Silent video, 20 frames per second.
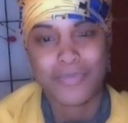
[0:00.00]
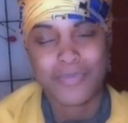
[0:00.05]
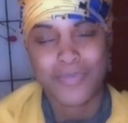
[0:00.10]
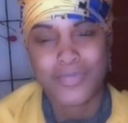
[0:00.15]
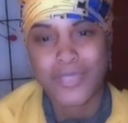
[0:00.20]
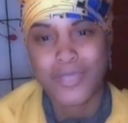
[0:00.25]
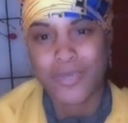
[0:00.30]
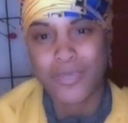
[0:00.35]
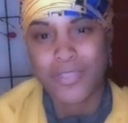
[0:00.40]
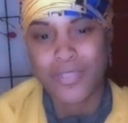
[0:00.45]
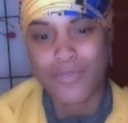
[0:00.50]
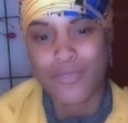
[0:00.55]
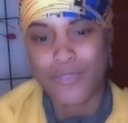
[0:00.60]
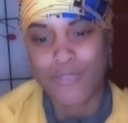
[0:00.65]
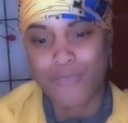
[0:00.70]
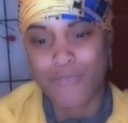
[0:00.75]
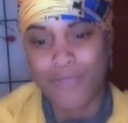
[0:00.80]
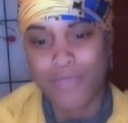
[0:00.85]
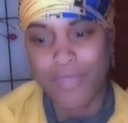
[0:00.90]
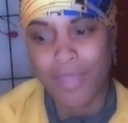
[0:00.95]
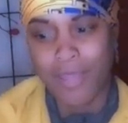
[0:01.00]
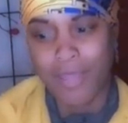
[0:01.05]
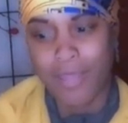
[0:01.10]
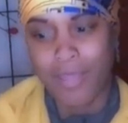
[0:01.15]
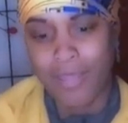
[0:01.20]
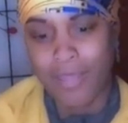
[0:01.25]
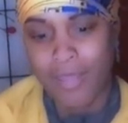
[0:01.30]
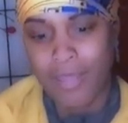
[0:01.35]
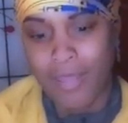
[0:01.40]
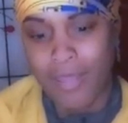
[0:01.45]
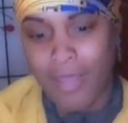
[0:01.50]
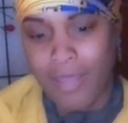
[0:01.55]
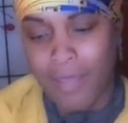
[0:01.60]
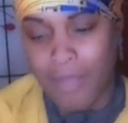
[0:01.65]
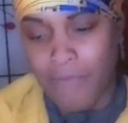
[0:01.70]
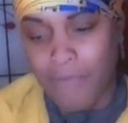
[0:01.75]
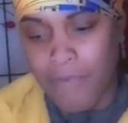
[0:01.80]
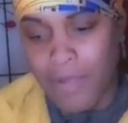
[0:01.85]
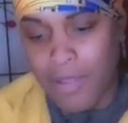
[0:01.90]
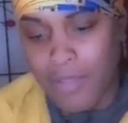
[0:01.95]
So it's a beautiful thing.
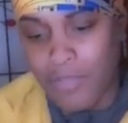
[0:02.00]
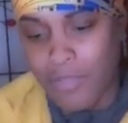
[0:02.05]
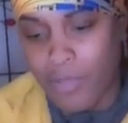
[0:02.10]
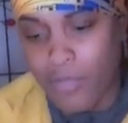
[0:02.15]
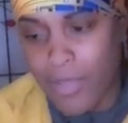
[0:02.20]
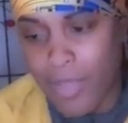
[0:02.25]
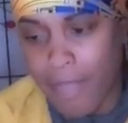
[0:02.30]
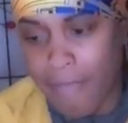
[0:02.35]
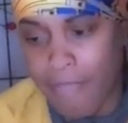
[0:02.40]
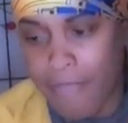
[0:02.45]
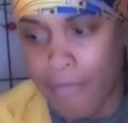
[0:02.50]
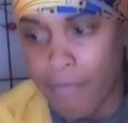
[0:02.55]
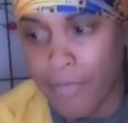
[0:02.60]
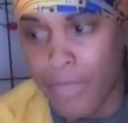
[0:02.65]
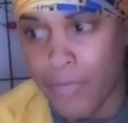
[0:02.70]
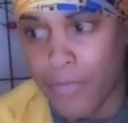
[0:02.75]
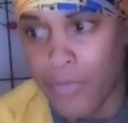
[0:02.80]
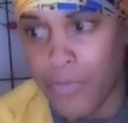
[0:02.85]
Whereas though we have some people